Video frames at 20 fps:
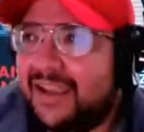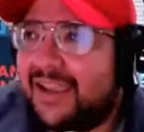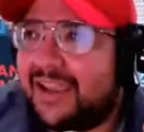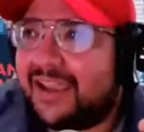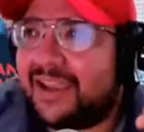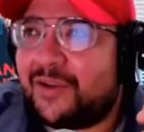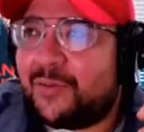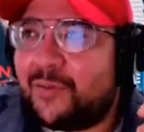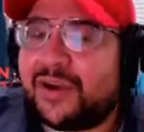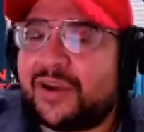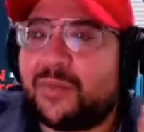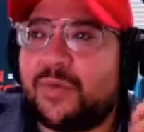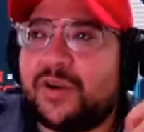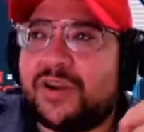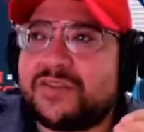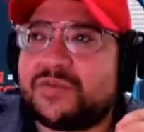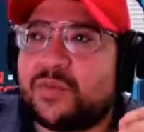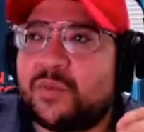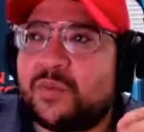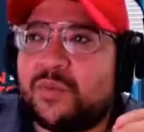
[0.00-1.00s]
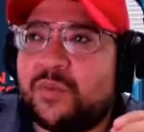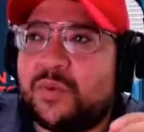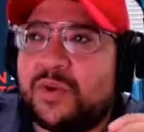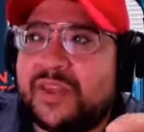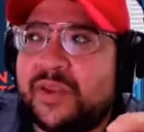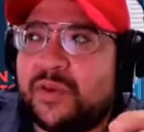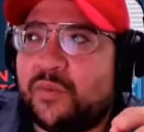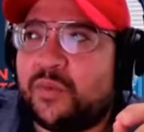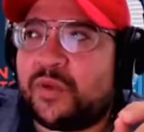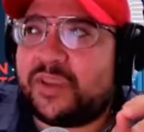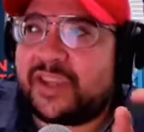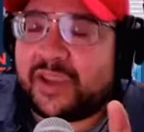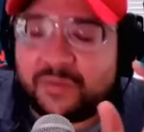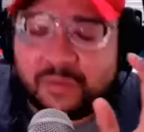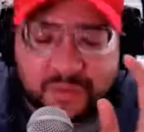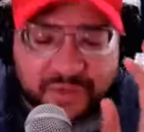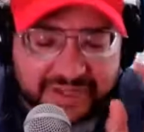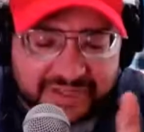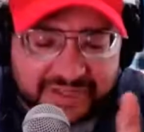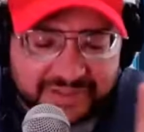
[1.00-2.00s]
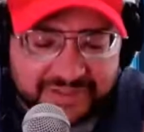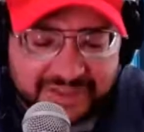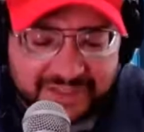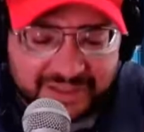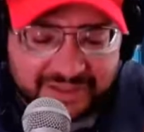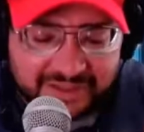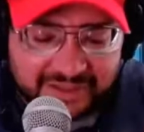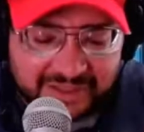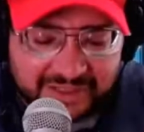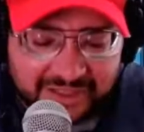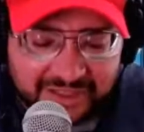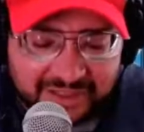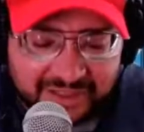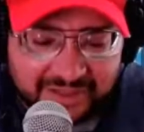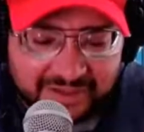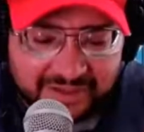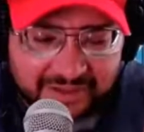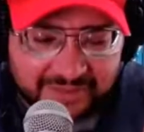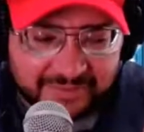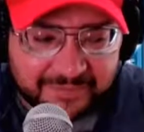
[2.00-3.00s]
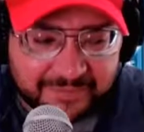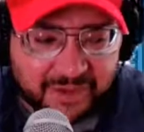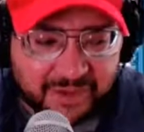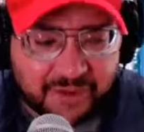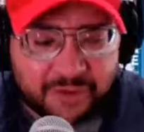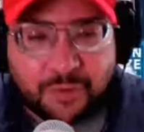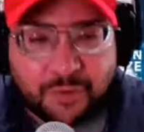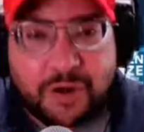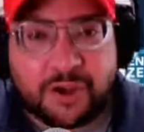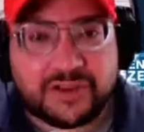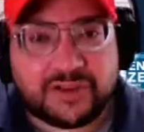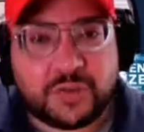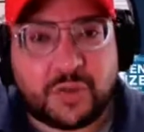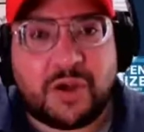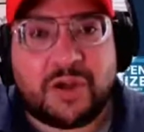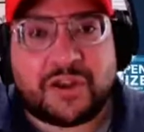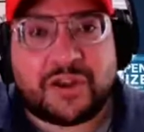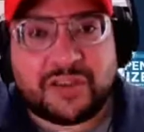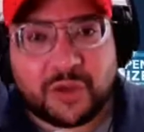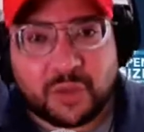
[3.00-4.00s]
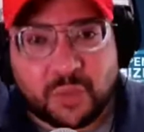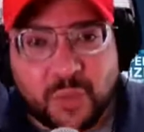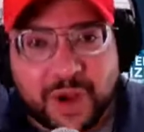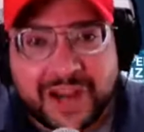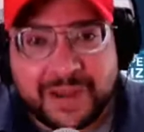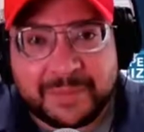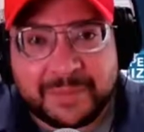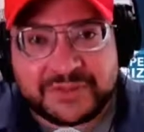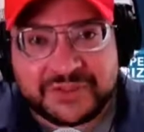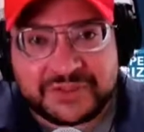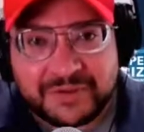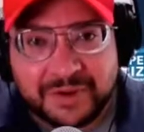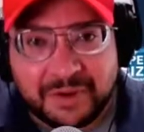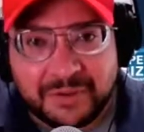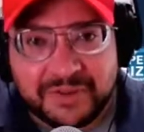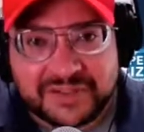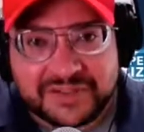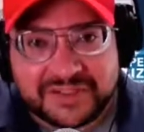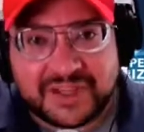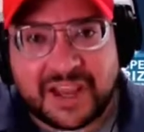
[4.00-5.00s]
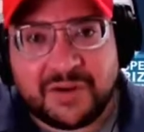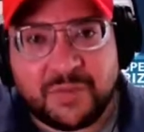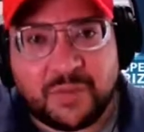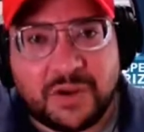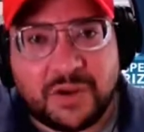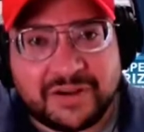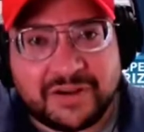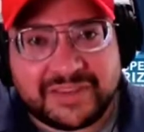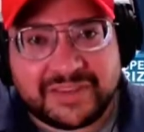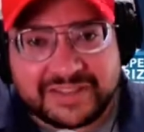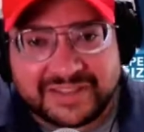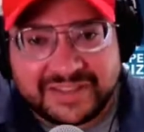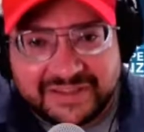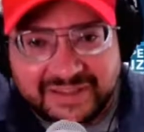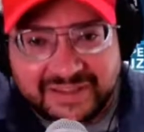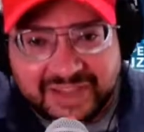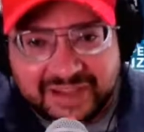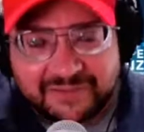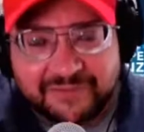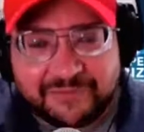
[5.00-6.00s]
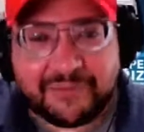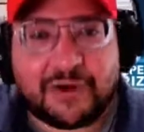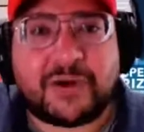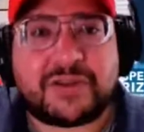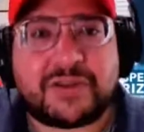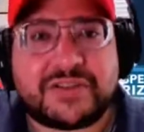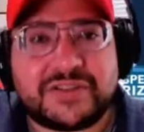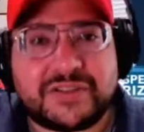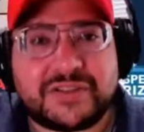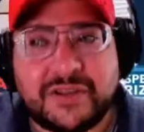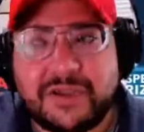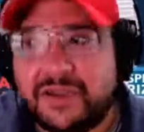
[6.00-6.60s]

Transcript: what it was when they redid the crosswalk and the ramps on the sidewalk, they did that first.